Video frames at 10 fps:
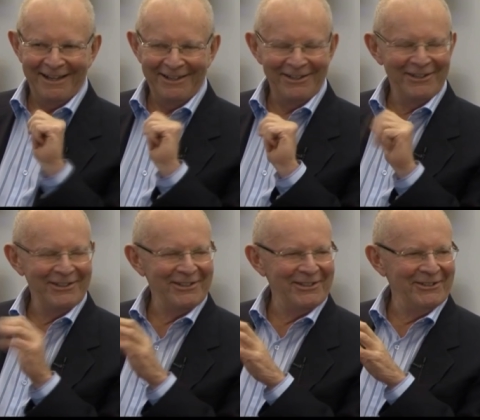I
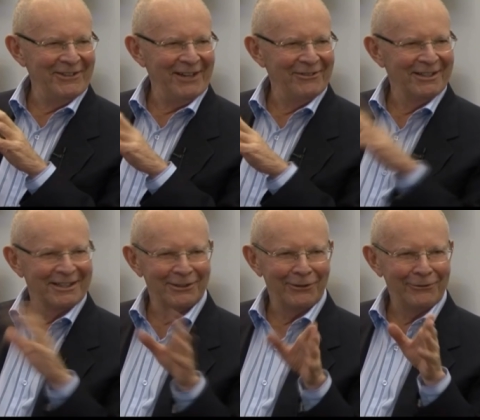used to have a
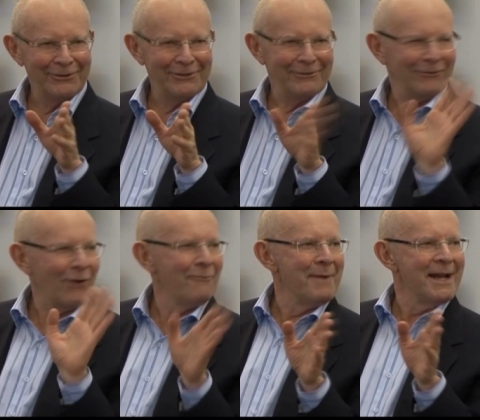little office of,
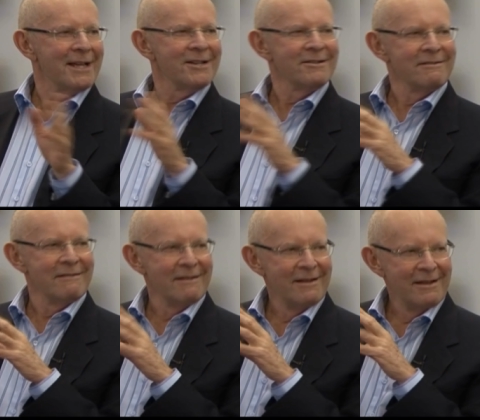of my own
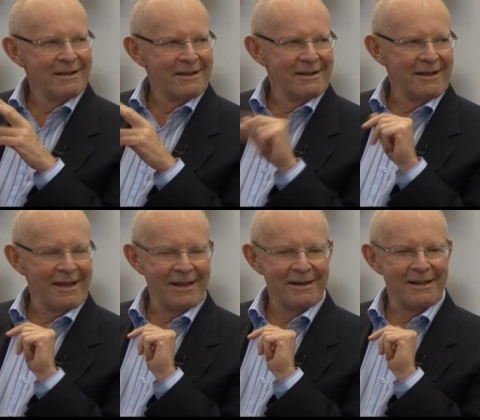
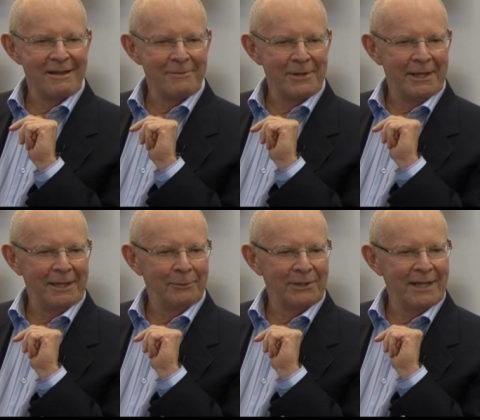and uh,
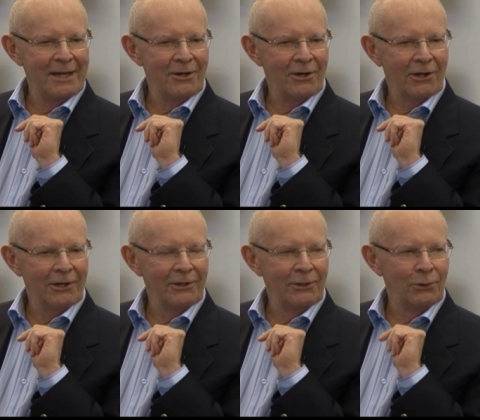there was no lock
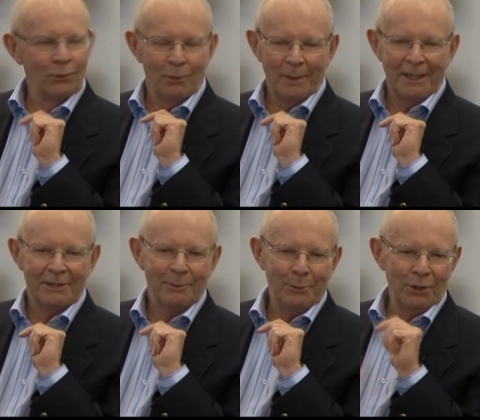on the door, but I had
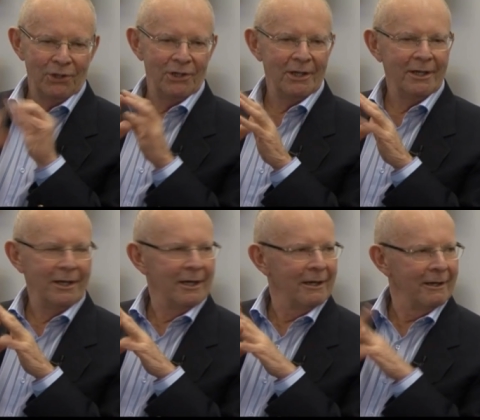to put a chair
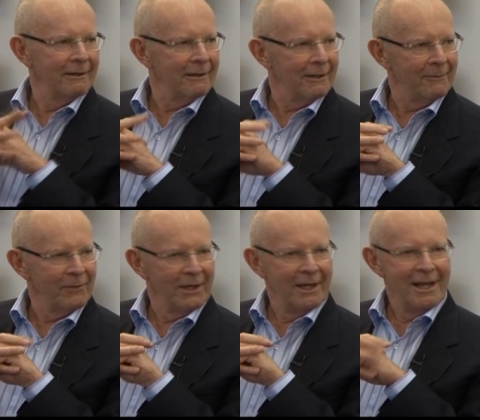there and,
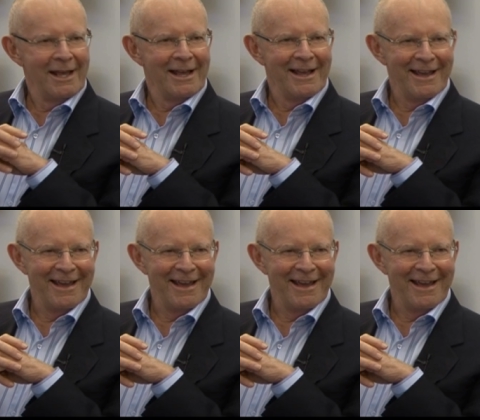uh,